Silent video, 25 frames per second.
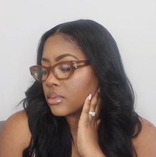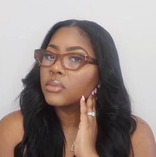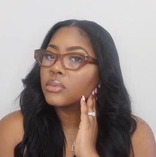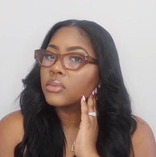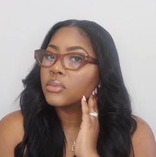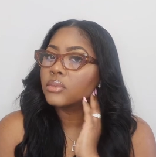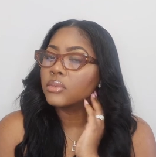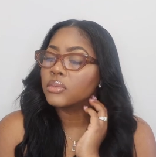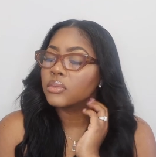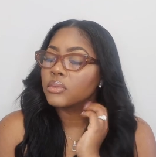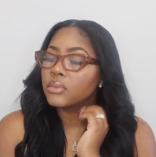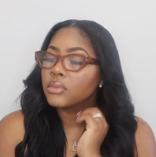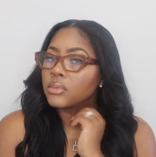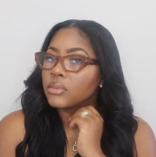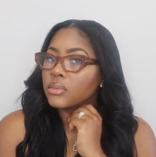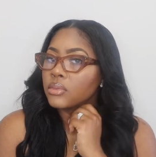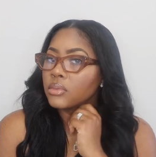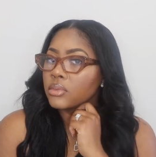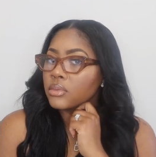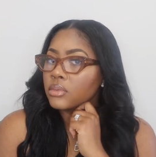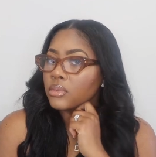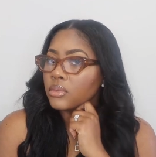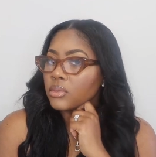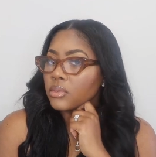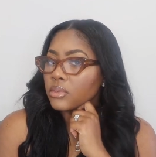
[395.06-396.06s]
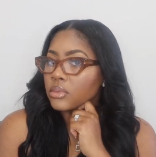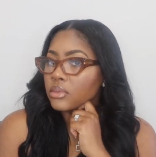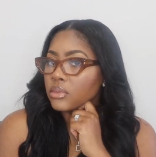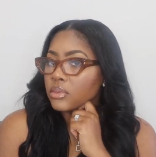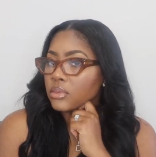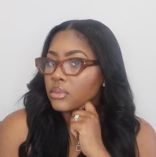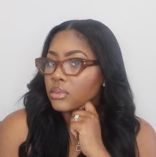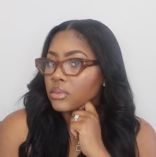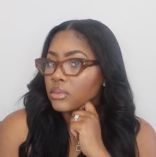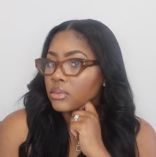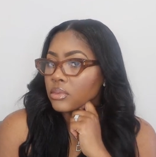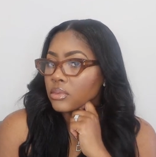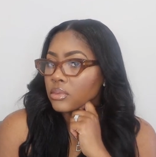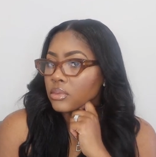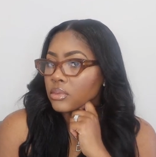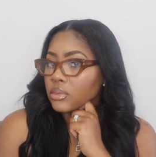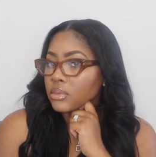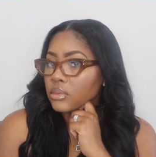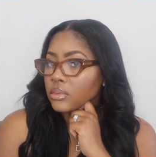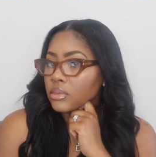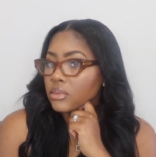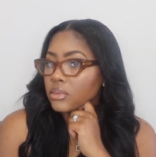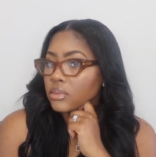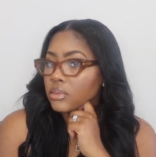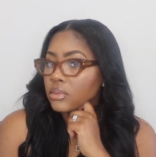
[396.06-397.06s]

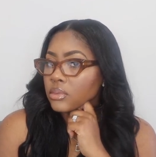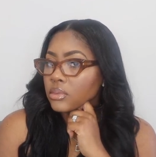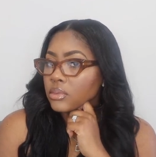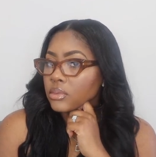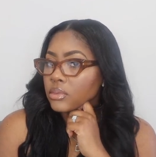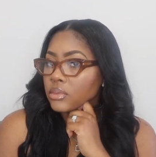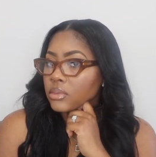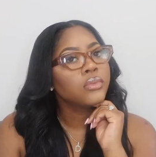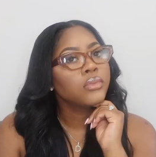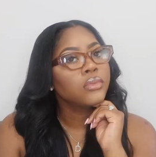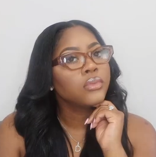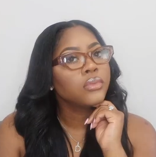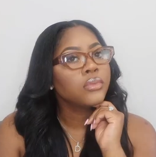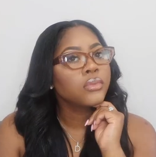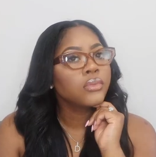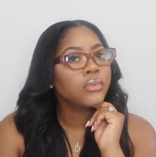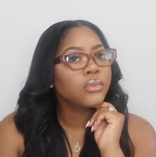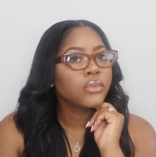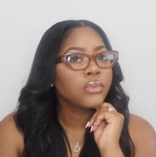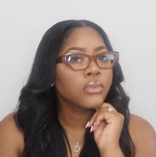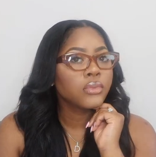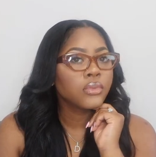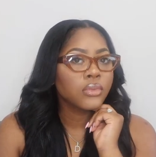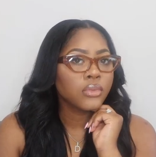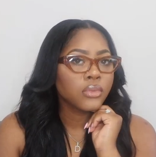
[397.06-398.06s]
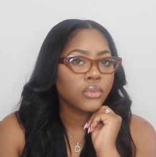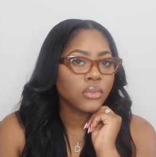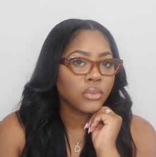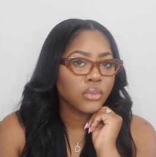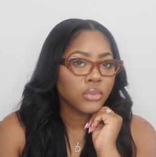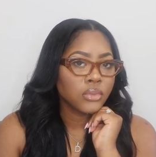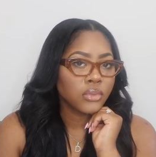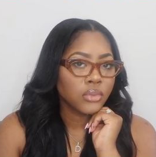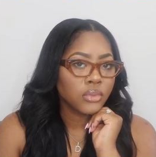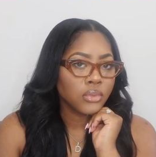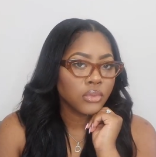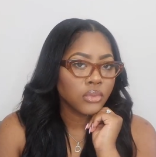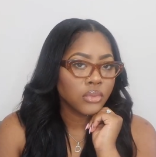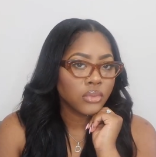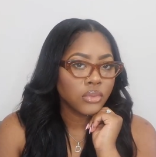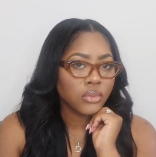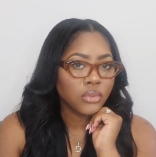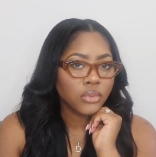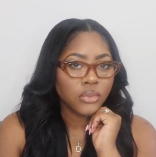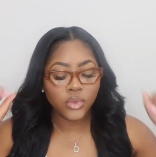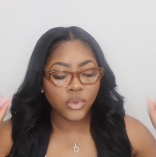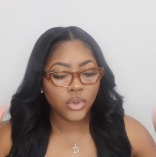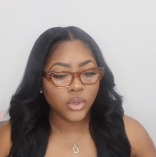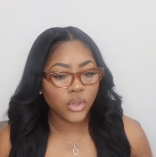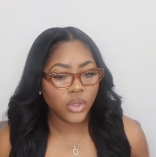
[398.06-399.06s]

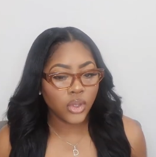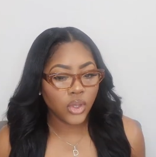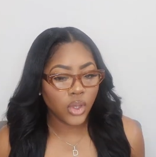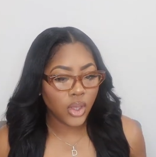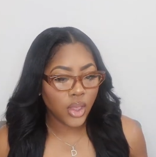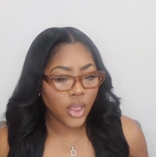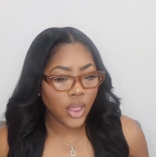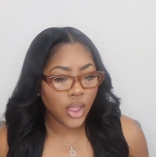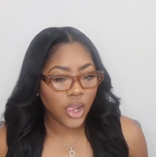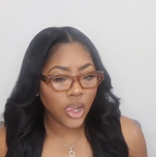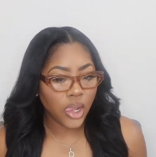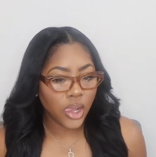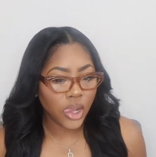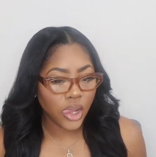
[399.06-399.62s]
[no speech]